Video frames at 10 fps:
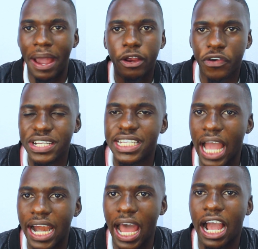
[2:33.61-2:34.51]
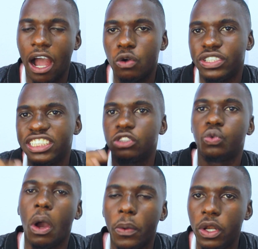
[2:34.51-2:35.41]
By creating an account, this is
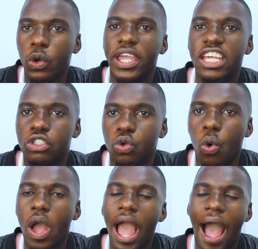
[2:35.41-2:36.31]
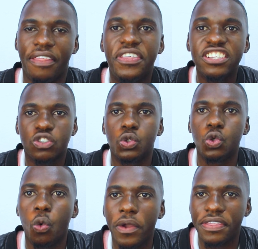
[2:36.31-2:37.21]
where we look into things to
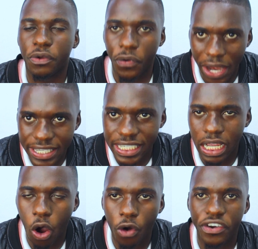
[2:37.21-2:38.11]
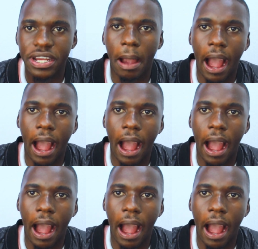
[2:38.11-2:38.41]
do with creating or